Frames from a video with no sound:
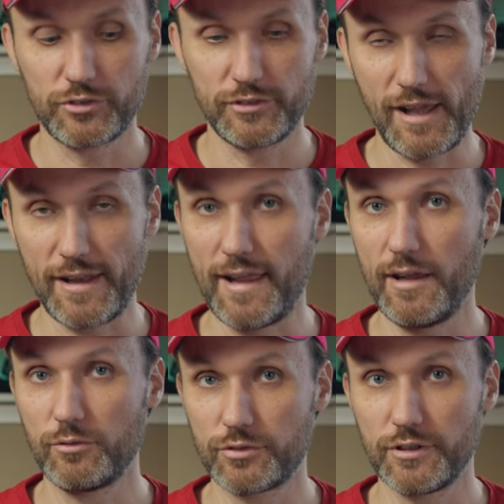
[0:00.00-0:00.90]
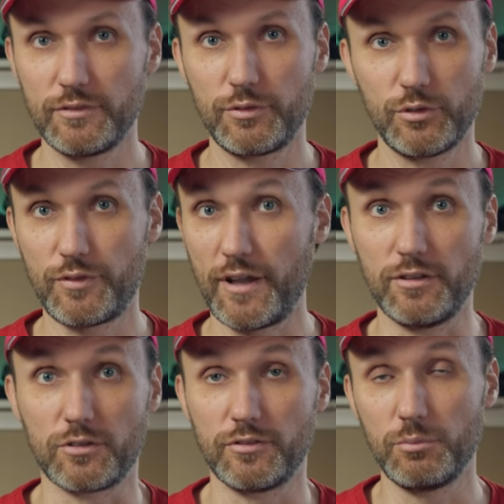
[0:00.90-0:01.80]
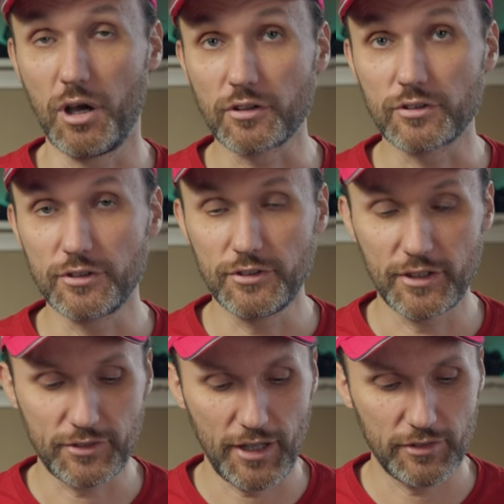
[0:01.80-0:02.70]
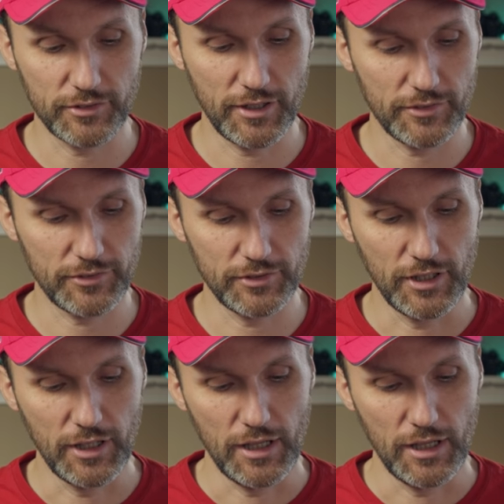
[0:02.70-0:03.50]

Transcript: not every viewfinder or monitor these days have, has it.